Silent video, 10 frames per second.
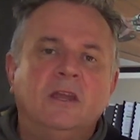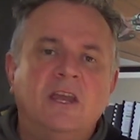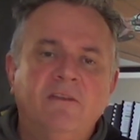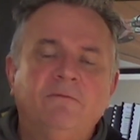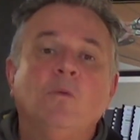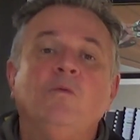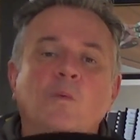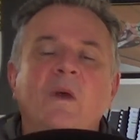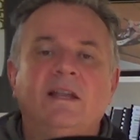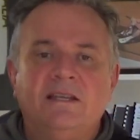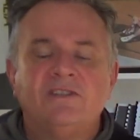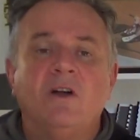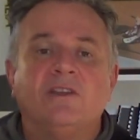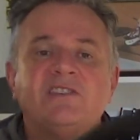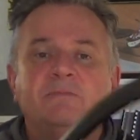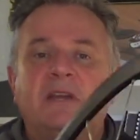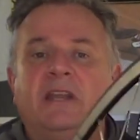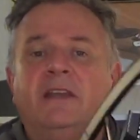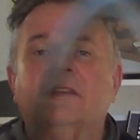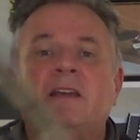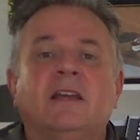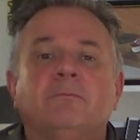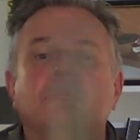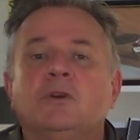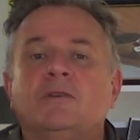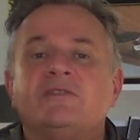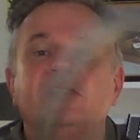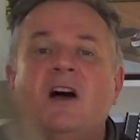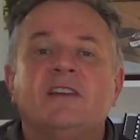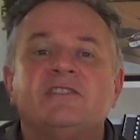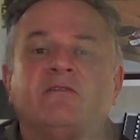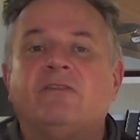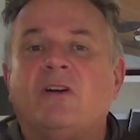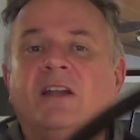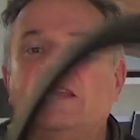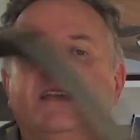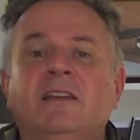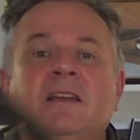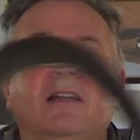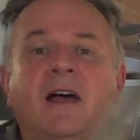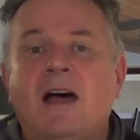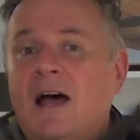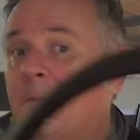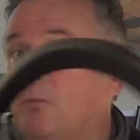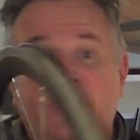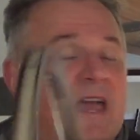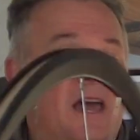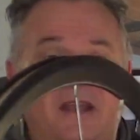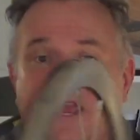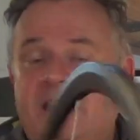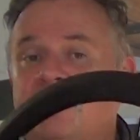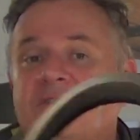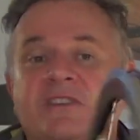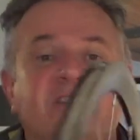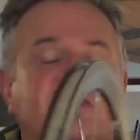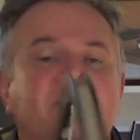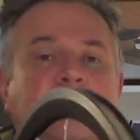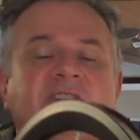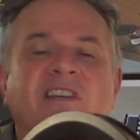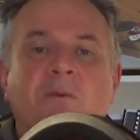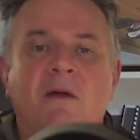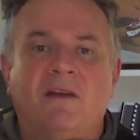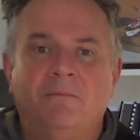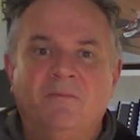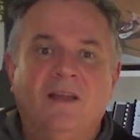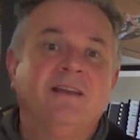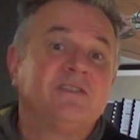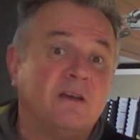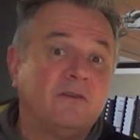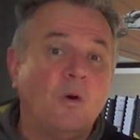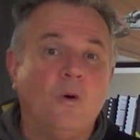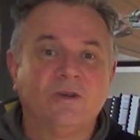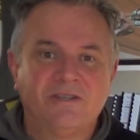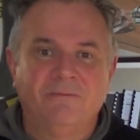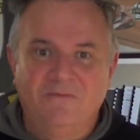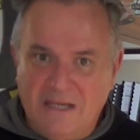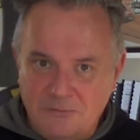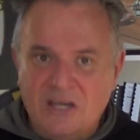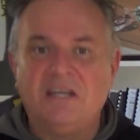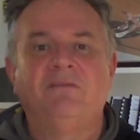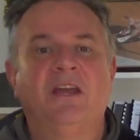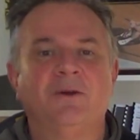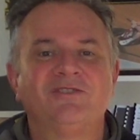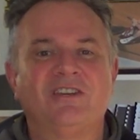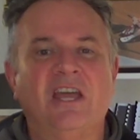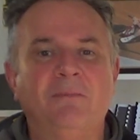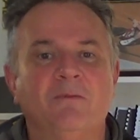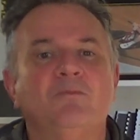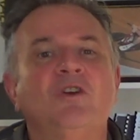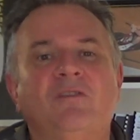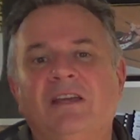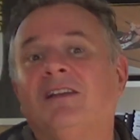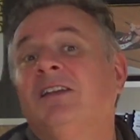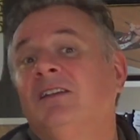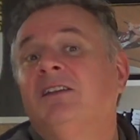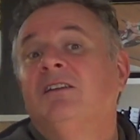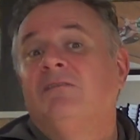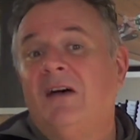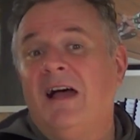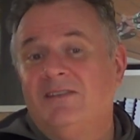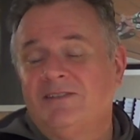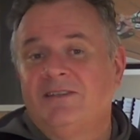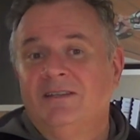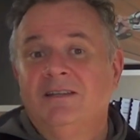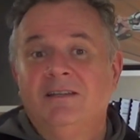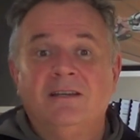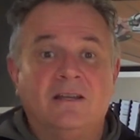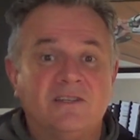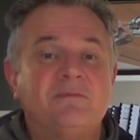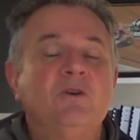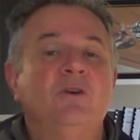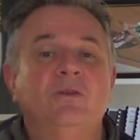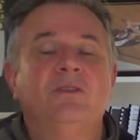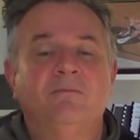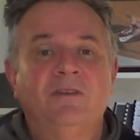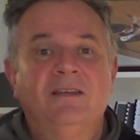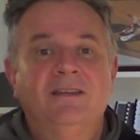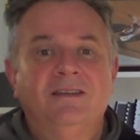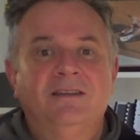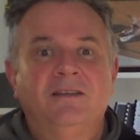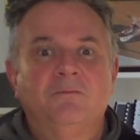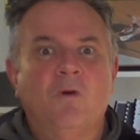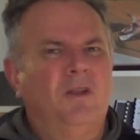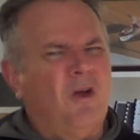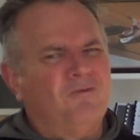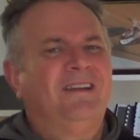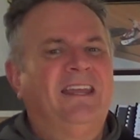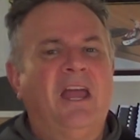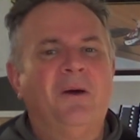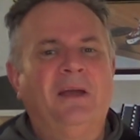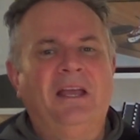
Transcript: If the wheel is not spinning, it moves nice and freely without any resistance whatsoever. So of course, the objective here is to keep it moving fast and smooth while not really going